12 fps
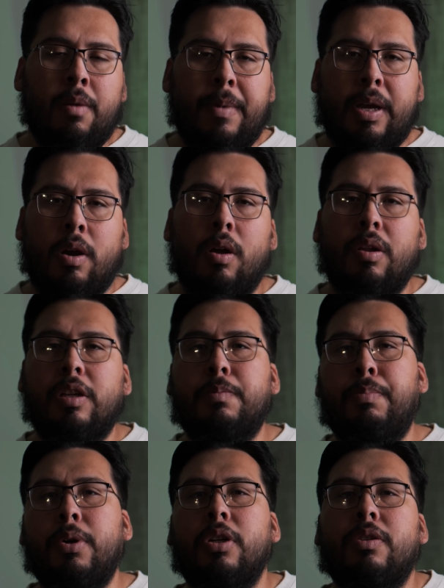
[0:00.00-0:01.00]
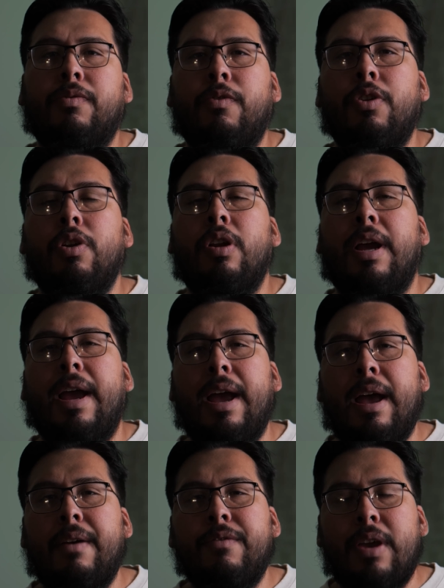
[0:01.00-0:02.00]
of my colleagues push for you to
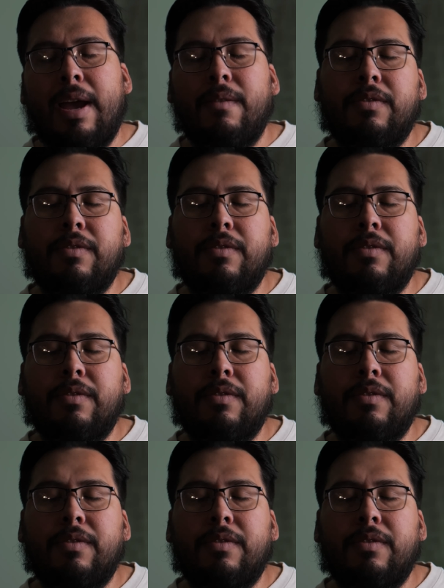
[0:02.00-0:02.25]
have like